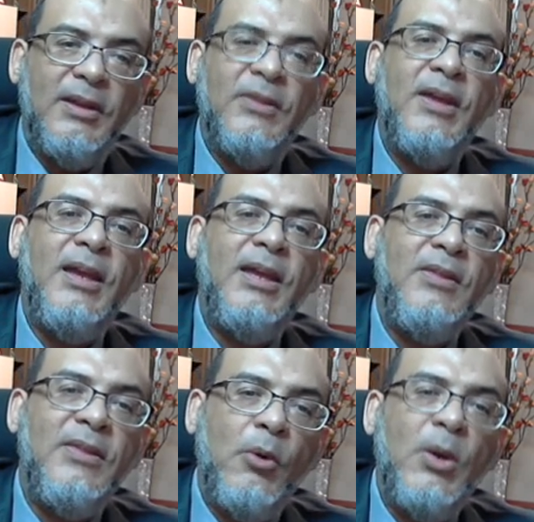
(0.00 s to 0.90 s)
than
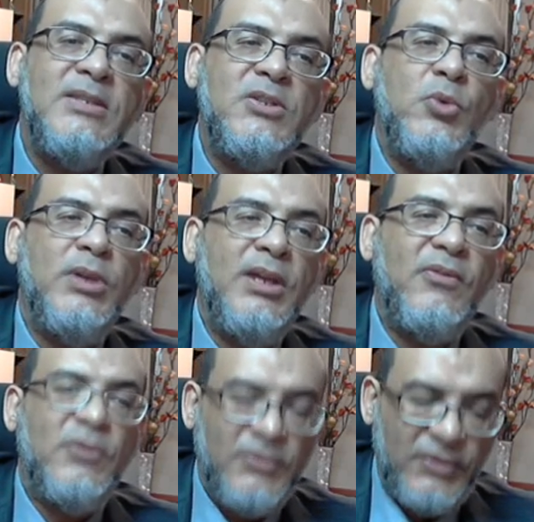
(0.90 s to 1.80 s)
the ones we get
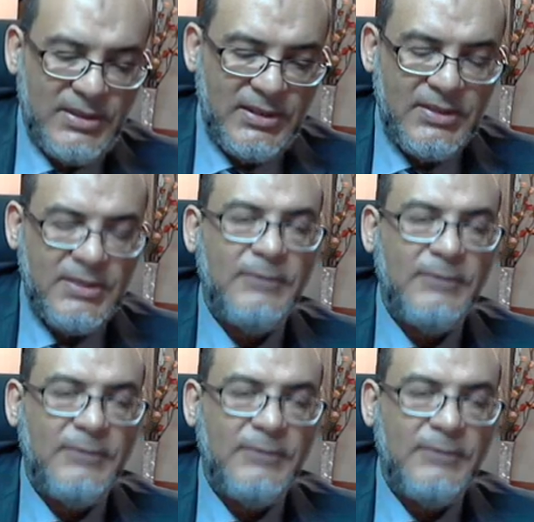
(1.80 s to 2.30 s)
from physics.